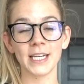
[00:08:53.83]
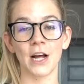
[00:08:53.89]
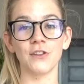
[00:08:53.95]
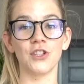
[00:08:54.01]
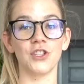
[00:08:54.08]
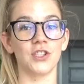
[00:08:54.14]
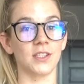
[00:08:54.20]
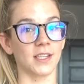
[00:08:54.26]

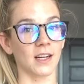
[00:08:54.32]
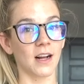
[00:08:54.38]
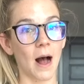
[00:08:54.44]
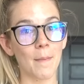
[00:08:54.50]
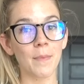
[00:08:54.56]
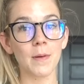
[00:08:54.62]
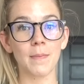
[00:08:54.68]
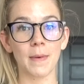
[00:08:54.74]
down to just a
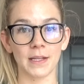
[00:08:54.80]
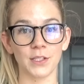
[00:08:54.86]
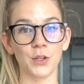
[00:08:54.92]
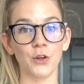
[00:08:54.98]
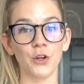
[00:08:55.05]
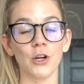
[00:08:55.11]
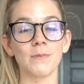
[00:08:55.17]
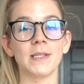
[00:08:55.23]
couple
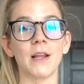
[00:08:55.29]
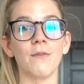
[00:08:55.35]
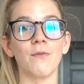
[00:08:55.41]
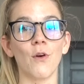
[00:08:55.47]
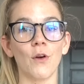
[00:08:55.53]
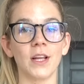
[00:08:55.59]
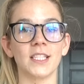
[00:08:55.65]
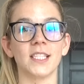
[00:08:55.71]
muscle groups and
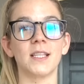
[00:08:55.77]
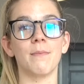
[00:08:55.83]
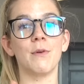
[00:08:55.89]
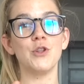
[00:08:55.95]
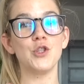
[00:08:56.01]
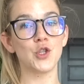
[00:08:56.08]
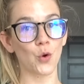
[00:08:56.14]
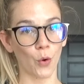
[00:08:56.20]
focus the
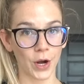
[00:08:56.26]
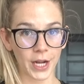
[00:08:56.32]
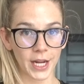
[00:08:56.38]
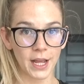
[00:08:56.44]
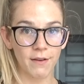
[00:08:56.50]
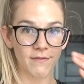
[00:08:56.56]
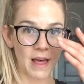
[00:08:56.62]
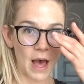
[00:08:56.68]

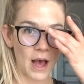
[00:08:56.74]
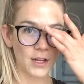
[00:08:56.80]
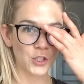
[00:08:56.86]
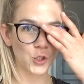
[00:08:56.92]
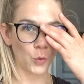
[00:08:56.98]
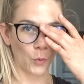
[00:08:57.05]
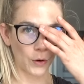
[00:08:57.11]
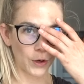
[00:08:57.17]
majority of that
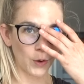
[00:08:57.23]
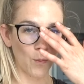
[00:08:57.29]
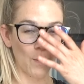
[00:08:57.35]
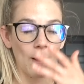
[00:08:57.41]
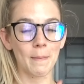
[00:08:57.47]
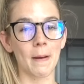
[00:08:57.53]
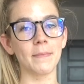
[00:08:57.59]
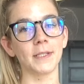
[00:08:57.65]
shorter
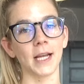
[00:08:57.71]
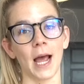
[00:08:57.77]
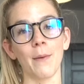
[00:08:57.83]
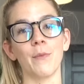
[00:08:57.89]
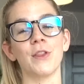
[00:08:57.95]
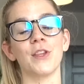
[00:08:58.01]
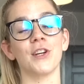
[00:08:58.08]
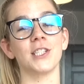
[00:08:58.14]
warm-up
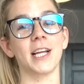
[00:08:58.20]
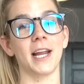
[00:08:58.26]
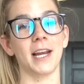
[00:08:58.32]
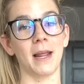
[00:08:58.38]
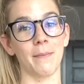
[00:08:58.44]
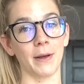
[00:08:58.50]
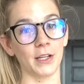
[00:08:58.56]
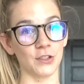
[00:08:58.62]
time with your
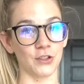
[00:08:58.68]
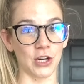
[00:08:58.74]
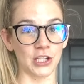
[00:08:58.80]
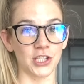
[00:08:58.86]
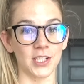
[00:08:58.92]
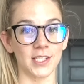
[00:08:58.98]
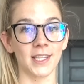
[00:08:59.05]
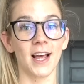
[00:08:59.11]
dynamic
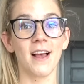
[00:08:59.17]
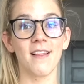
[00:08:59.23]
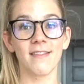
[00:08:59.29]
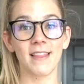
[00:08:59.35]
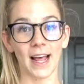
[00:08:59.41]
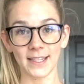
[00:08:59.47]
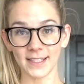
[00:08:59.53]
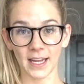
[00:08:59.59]
stretches.
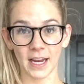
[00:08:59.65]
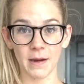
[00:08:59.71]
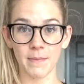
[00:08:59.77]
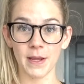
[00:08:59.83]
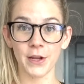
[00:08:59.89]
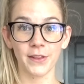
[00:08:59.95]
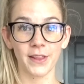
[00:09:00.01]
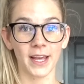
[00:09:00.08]
That's going to
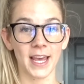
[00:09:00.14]
be the